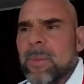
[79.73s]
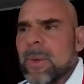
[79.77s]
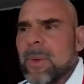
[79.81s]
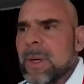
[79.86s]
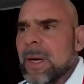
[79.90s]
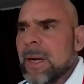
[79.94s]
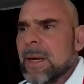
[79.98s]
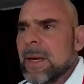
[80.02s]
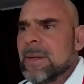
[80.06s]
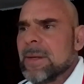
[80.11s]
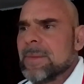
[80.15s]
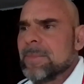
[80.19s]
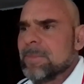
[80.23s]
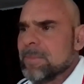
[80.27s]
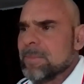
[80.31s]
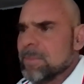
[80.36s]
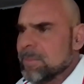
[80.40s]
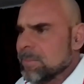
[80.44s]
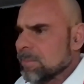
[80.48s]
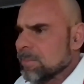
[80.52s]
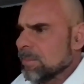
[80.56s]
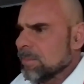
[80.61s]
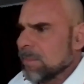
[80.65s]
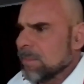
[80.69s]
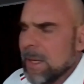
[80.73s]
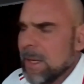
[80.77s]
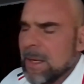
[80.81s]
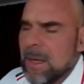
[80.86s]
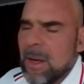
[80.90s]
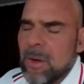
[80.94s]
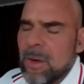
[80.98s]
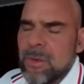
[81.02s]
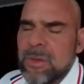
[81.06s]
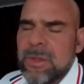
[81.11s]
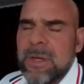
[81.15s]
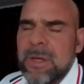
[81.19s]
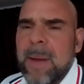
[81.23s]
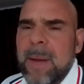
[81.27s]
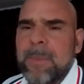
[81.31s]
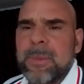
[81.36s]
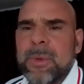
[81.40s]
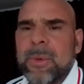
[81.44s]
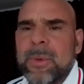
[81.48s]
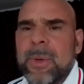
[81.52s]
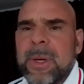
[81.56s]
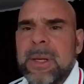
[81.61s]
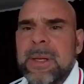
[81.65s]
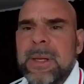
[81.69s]
when I'll stop
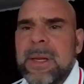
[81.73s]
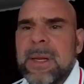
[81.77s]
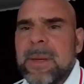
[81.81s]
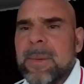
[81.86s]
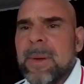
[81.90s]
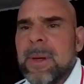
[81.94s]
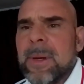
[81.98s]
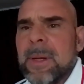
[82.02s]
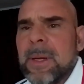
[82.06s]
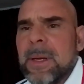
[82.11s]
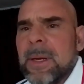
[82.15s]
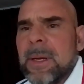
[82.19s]
doing the